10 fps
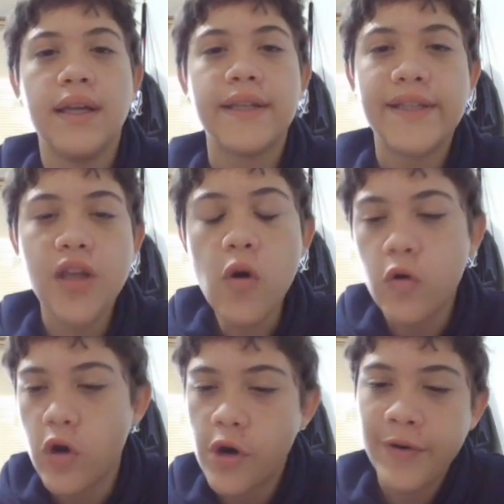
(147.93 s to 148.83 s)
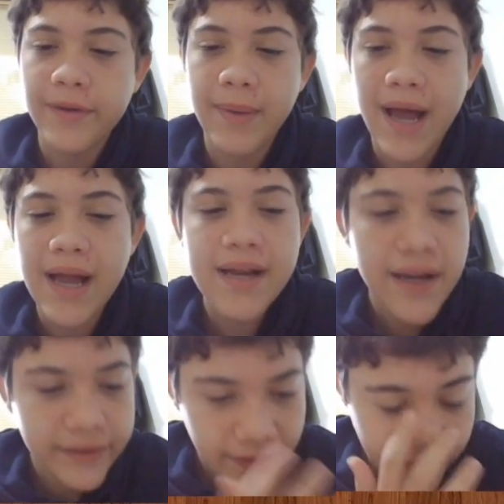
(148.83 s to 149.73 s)
So, we're
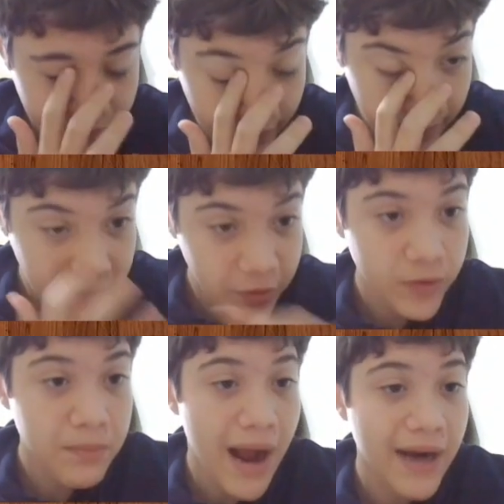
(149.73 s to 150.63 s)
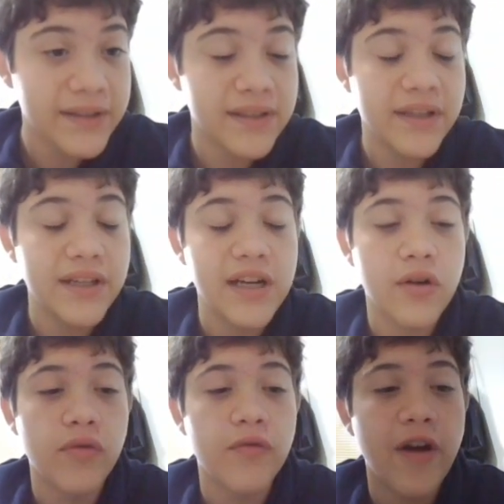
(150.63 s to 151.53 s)
back in the game between Magnus and
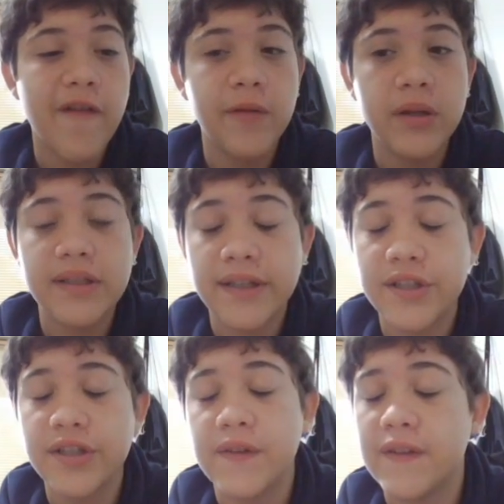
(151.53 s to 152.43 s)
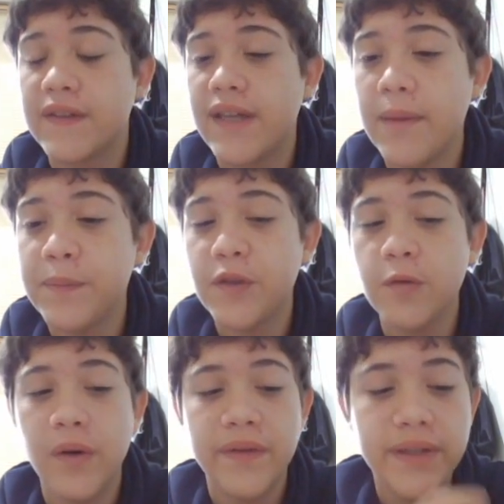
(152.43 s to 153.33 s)
Hikaru on 5-minute section. This is game
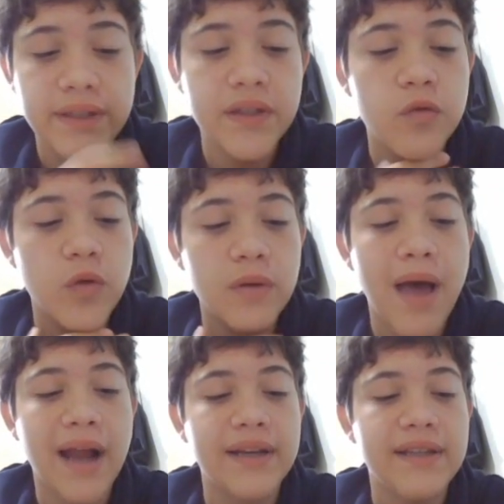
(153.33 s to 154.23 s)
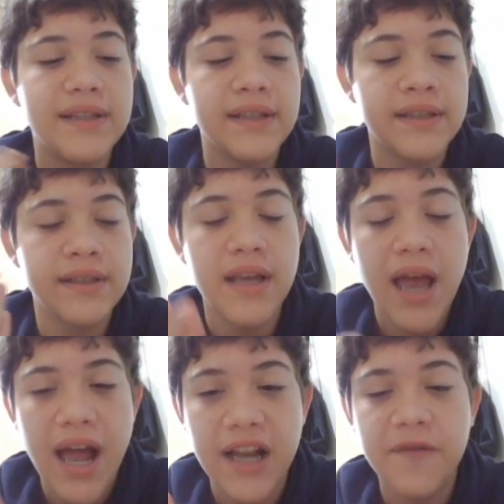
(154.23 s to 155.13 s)
2, and this is where Magnus's
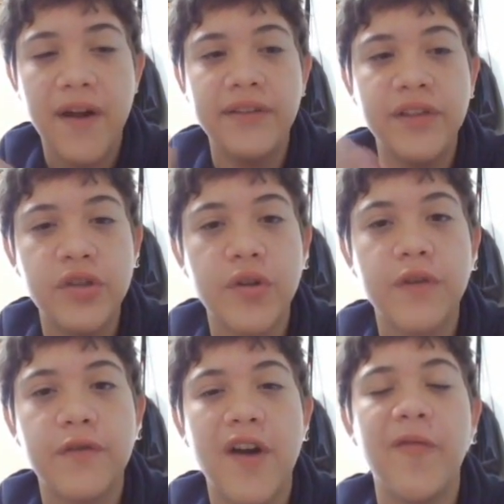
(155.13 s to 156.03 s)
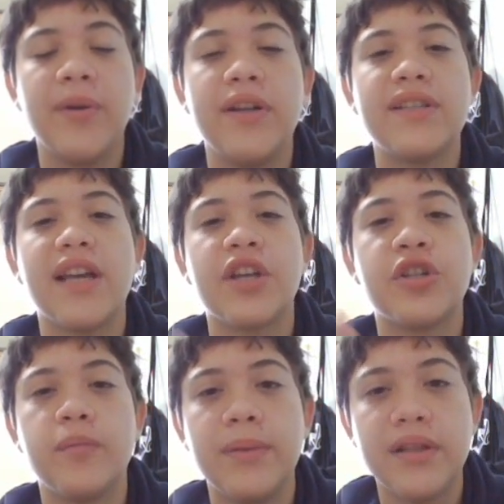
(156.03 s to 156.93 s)
advantage on the 5-minute
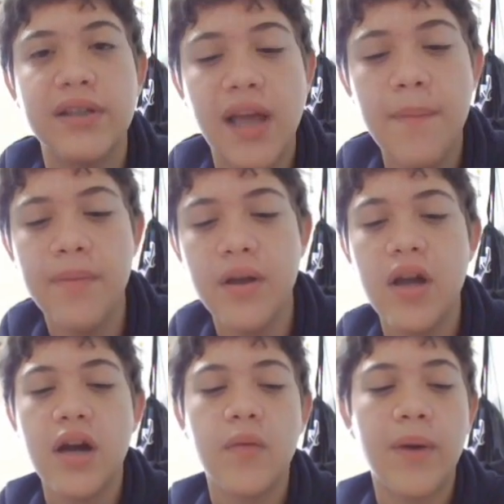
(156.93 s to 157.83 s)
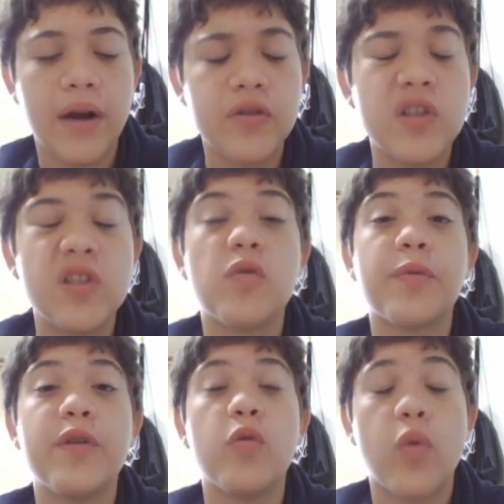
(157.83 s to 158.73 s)
section builds up. Magnus is
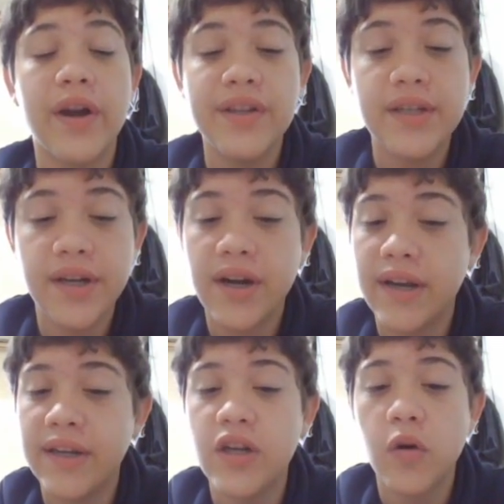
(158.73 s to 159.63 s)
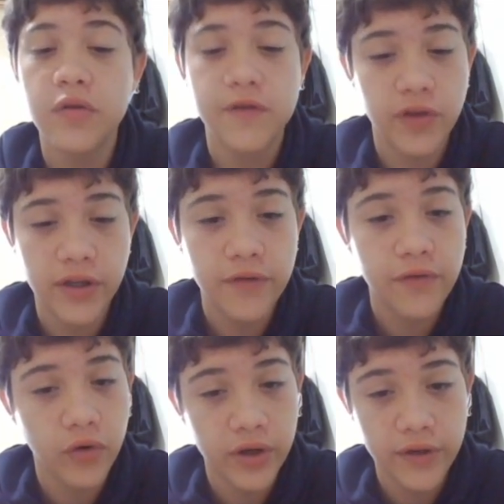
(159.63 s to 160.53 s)
with the white here, and he goes for
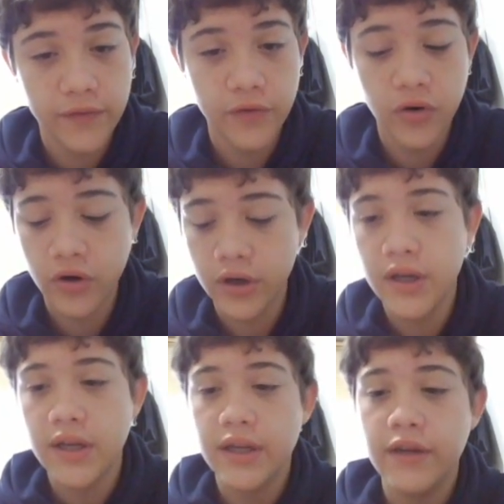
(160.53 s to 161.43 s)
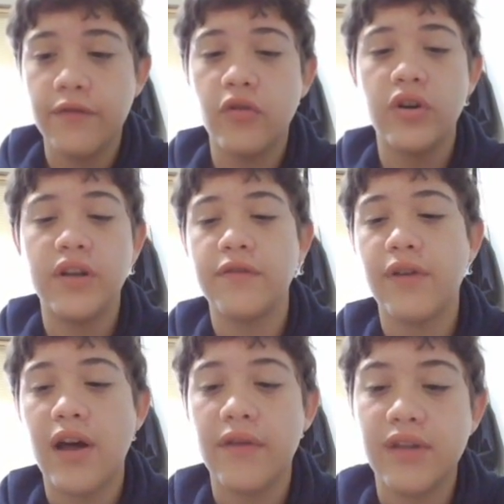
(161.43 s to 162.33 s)
e4,
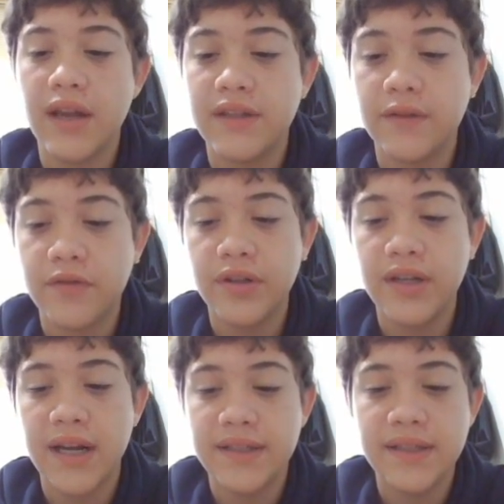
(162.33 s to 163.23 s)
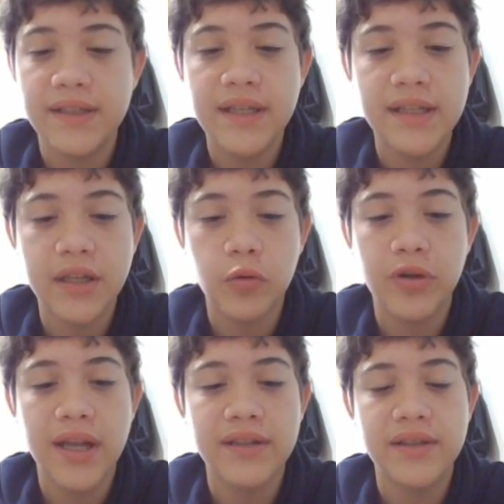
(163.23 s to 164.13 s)
e5, knight f3, knight c6, and
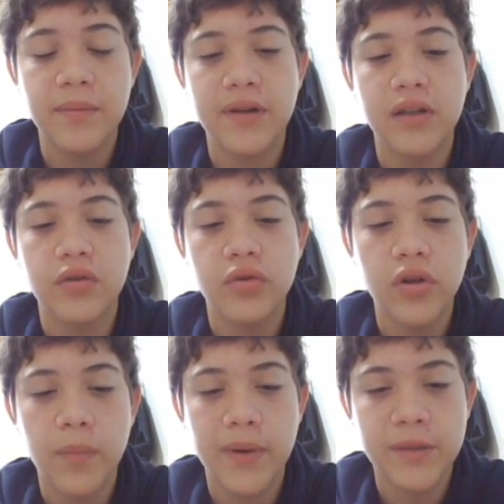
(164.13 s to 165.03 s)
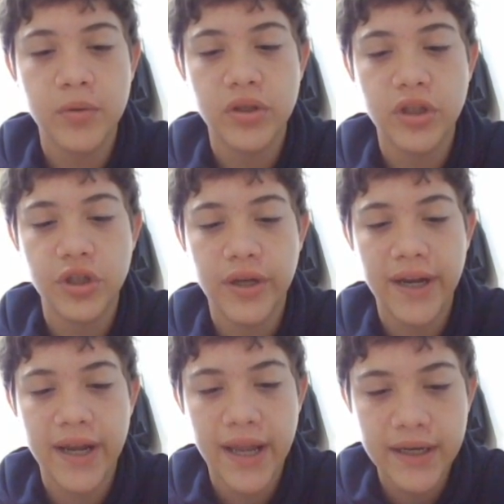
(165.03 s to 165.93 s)
we get the typical Ruy Lopez position
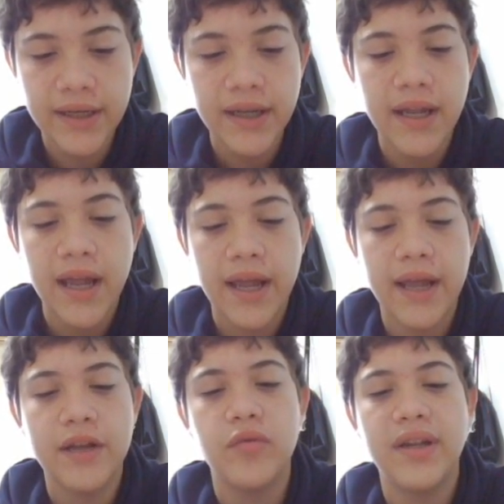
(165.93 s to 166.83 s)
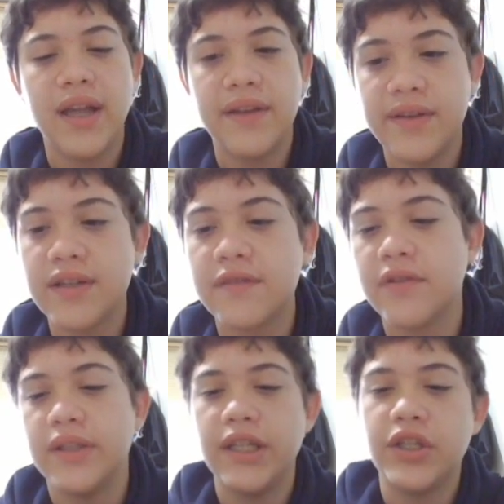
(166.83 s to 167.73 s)
again, and we get this
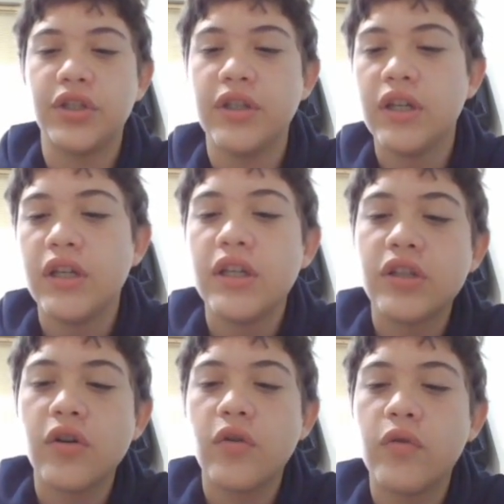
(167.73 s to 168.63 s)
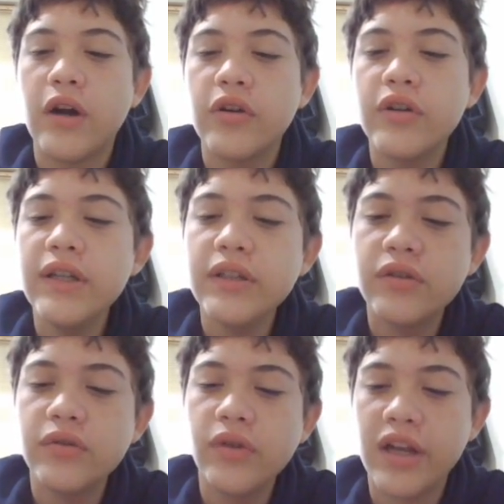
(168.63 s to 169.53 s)
variation. So, according
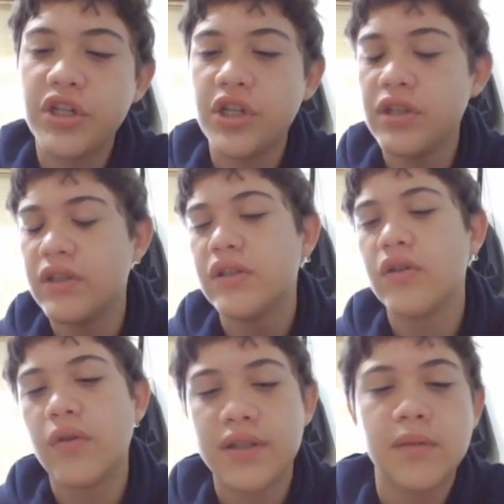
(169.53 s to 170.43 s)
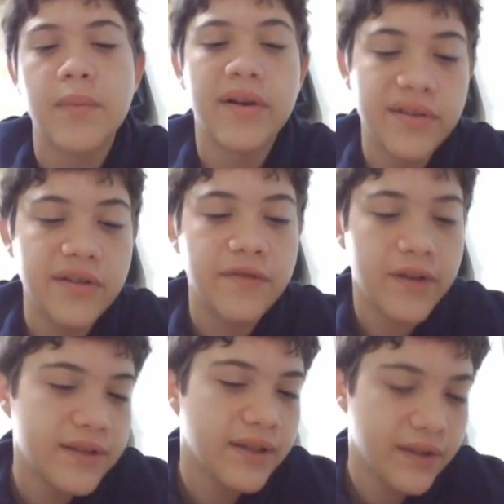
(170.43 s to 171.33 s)
to engine, this is known as the Berlin
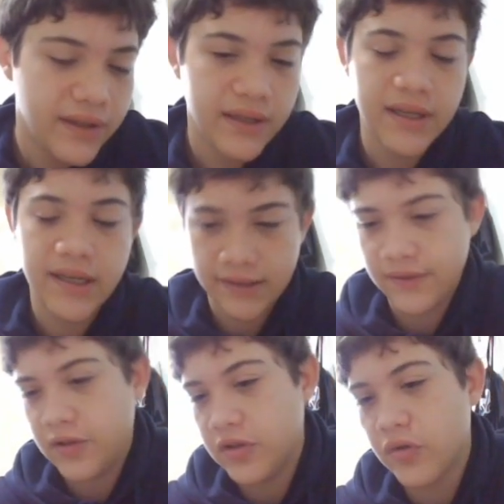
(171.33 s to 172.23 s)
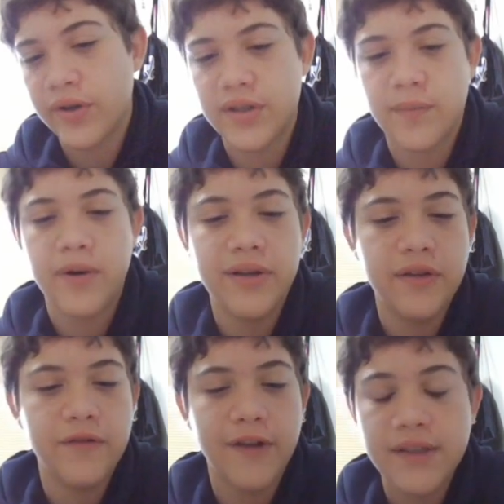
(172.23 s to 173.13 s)
defense, and yes, it is known as the
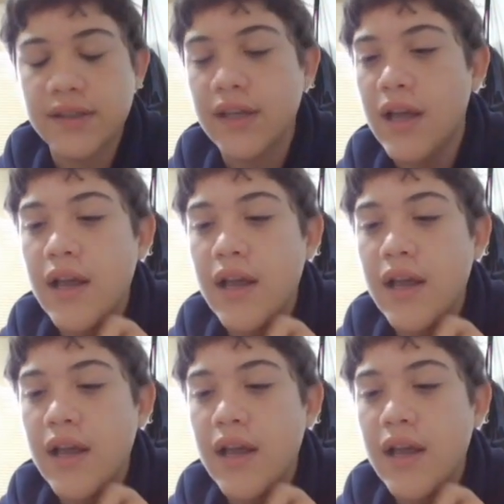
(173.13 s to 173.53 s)
Berlin defense.